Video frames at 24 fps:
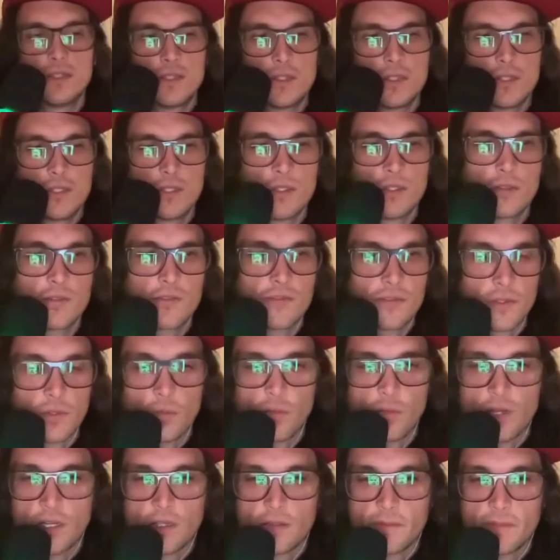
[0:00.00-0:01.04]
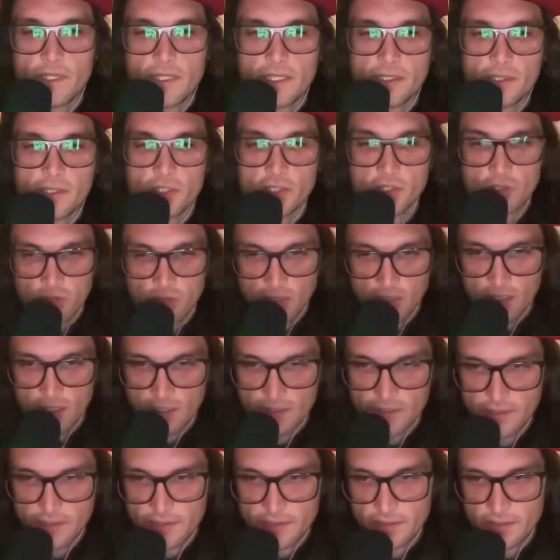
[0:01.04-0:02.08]
overwhelming
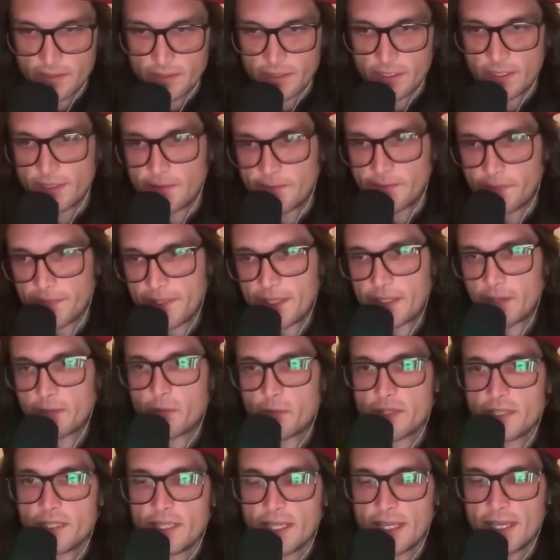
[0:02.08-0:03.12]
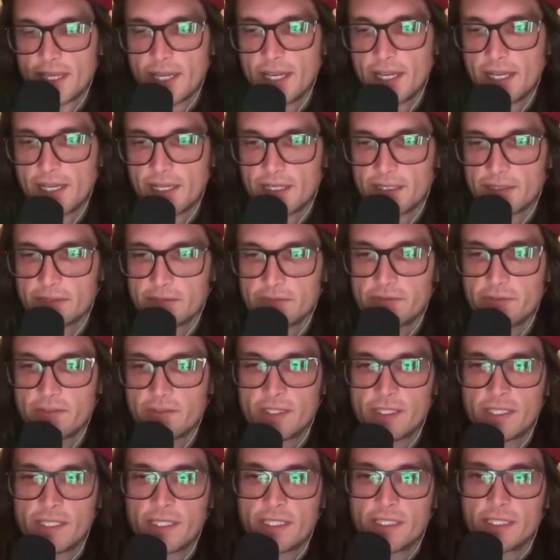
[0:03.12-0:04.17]
trust that we have
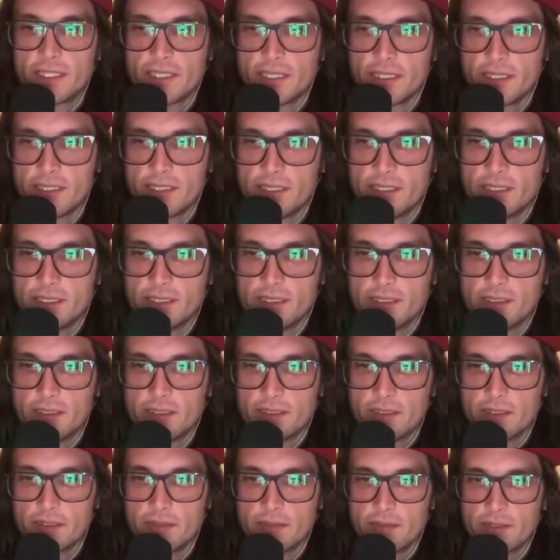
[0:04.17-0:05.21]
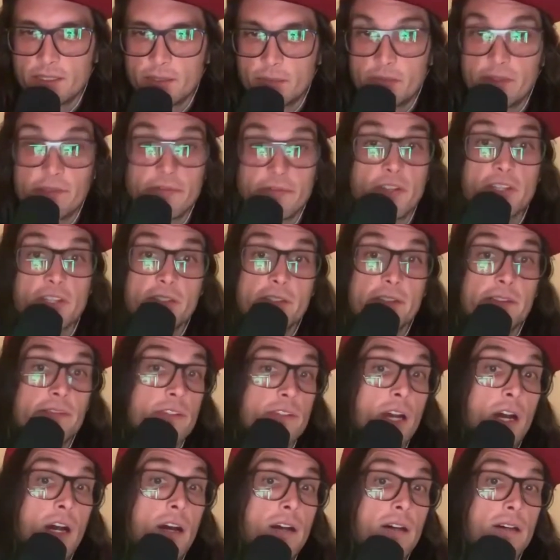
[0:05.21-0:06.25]
in the provision of
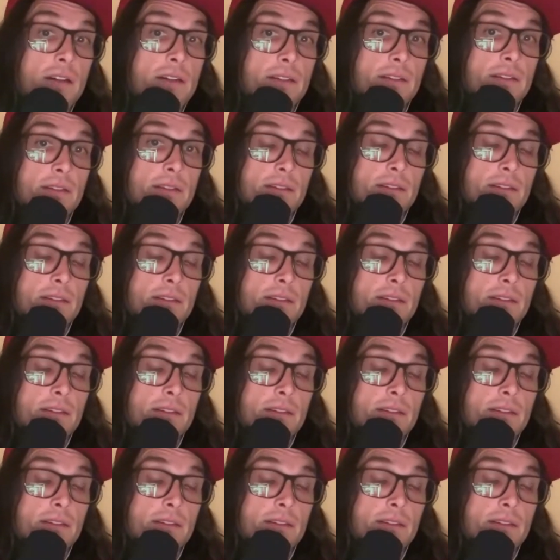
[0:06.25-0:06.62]
God.